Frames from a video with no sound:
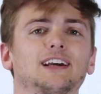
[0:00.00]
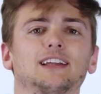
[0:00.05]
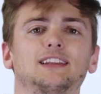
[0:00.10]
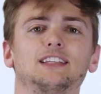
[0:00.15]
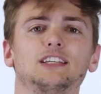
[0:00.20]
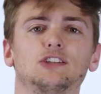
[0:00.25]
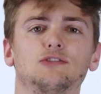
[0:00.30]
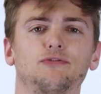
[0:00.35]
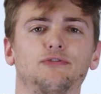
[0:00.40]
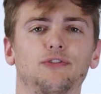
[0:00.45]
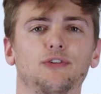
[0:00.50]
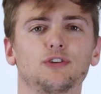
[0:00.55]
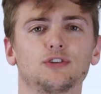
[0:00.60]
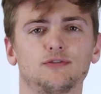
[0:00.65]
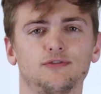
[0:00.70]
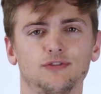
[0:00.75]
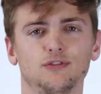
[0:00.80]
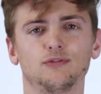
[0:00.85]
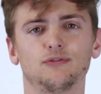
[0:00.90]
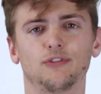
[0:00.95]
at these
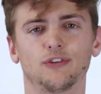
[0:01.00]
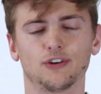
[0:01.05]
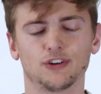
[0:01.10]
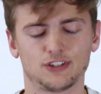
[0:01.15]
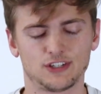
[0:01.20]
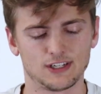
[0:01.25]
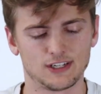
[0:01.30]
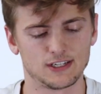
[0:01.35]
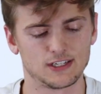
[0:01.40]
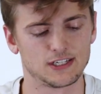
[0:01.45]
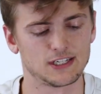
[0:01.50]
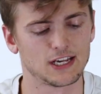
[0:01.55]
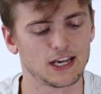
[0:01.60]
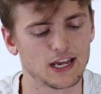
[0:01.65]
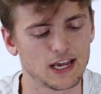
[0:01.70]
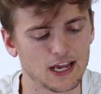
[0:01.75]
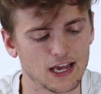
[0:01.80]
first few verses,